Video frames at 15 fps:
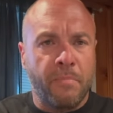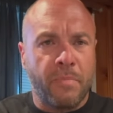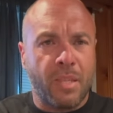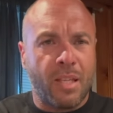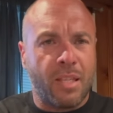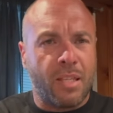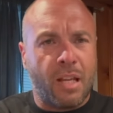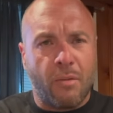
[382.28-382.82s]

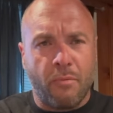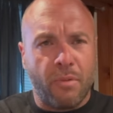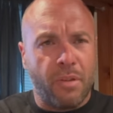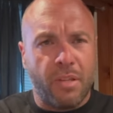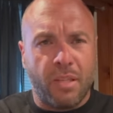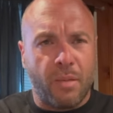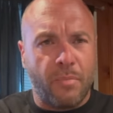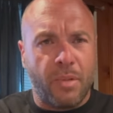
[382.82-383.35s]
It's not really
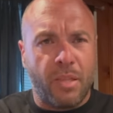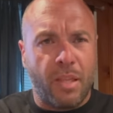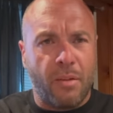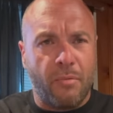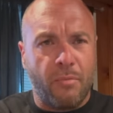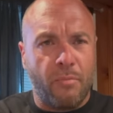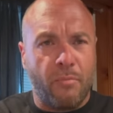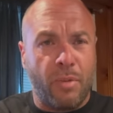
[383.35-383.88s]
something that
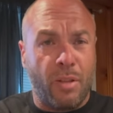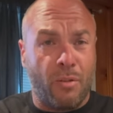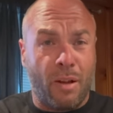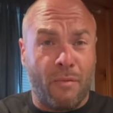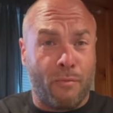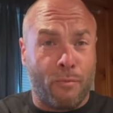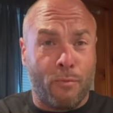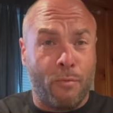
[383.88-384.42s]
we don't
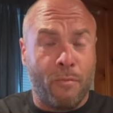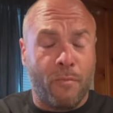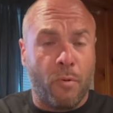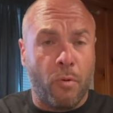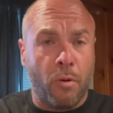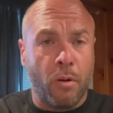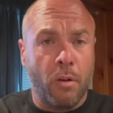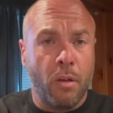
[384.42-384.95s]
have room
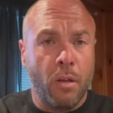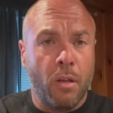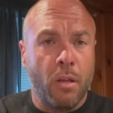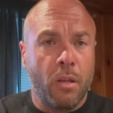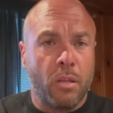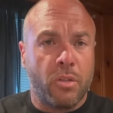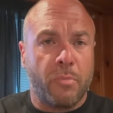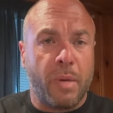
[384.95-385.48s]
for.
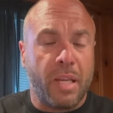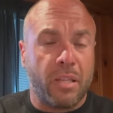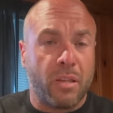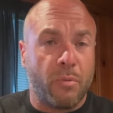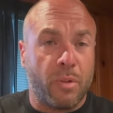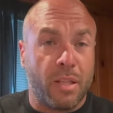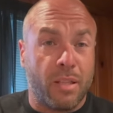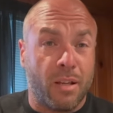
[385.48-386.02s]
So basically
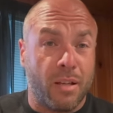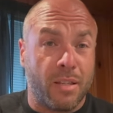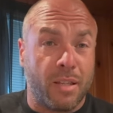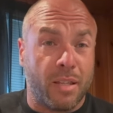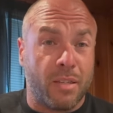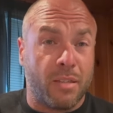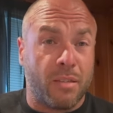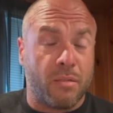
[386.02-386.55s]
what it does
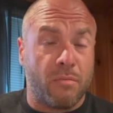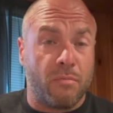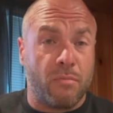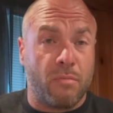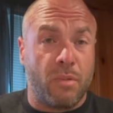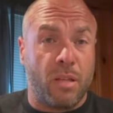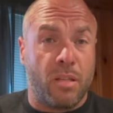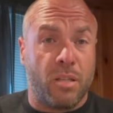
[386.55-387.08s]
is
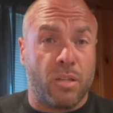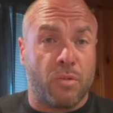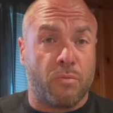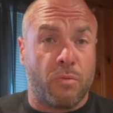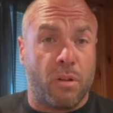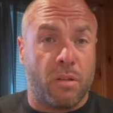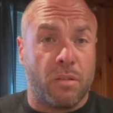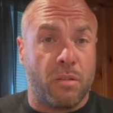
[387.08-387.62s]
it just
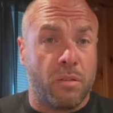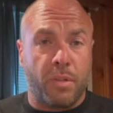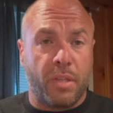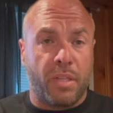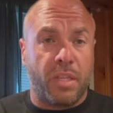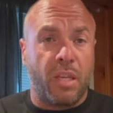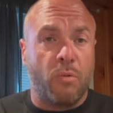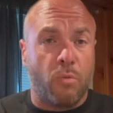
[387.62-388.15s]
runs the
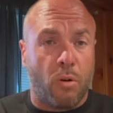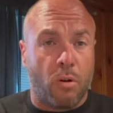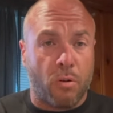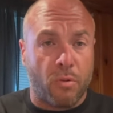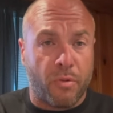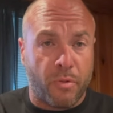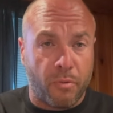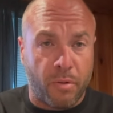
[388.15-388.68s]

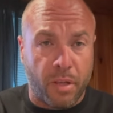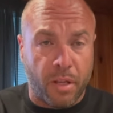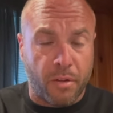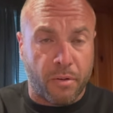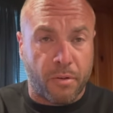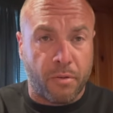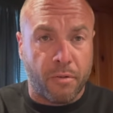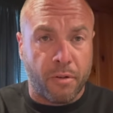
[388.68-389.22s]
seawater through the
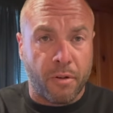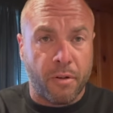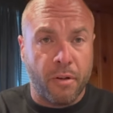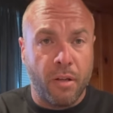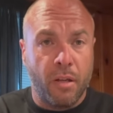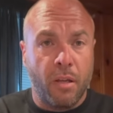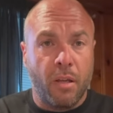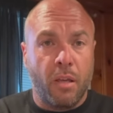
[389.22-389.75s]
intercooler.
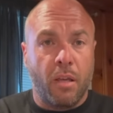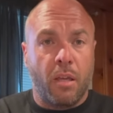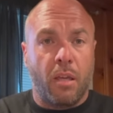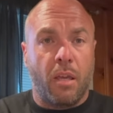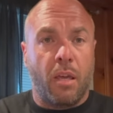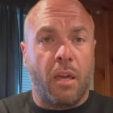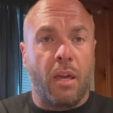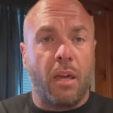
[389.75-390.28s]

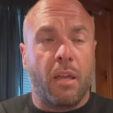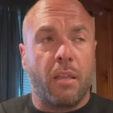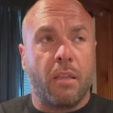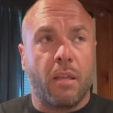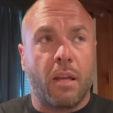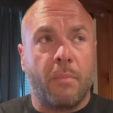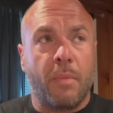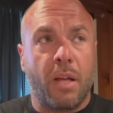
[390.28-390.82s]
And
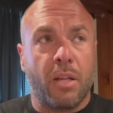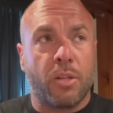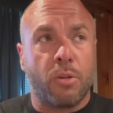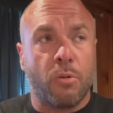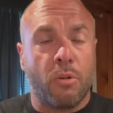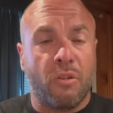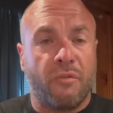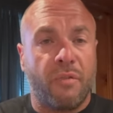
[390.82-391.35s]
I'm not
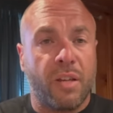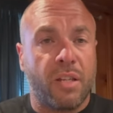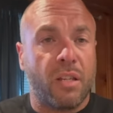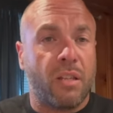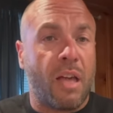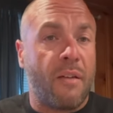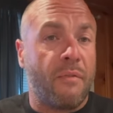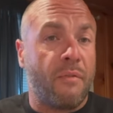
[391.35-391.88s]
sure if we should
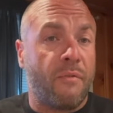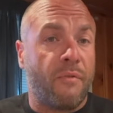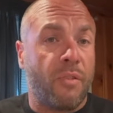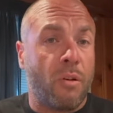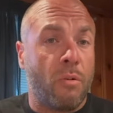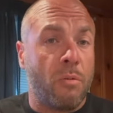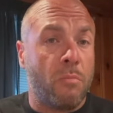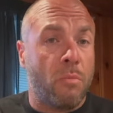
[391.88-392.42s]
have them
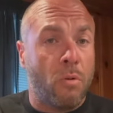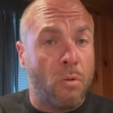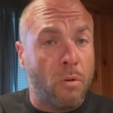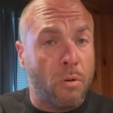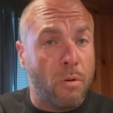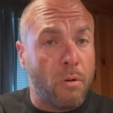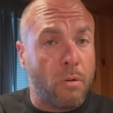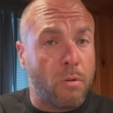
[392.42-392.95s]
flowing
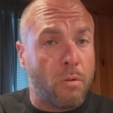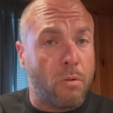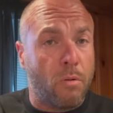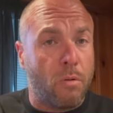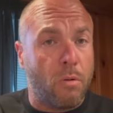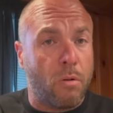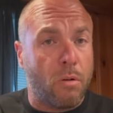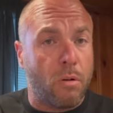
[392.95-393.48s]
more
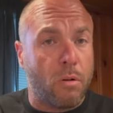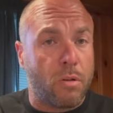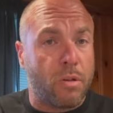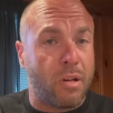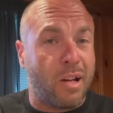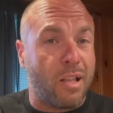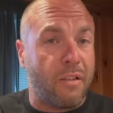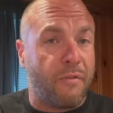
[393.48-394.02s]
or
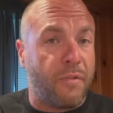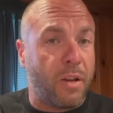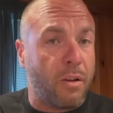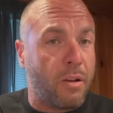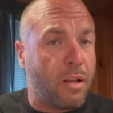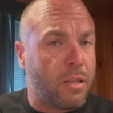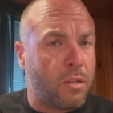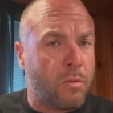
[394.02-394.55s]
try to figure
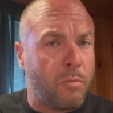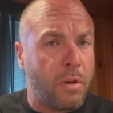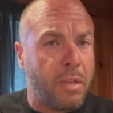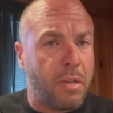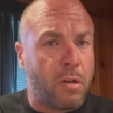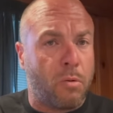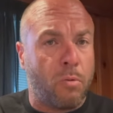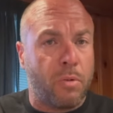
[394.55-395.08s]
out some way
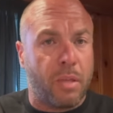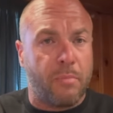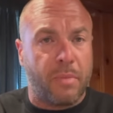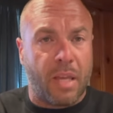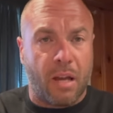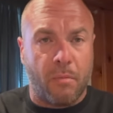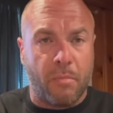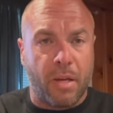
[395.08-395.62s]
to cool them
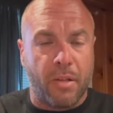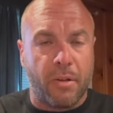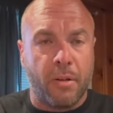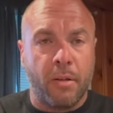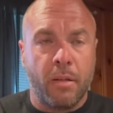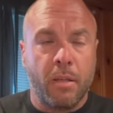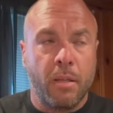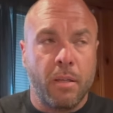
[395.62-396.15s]
down better.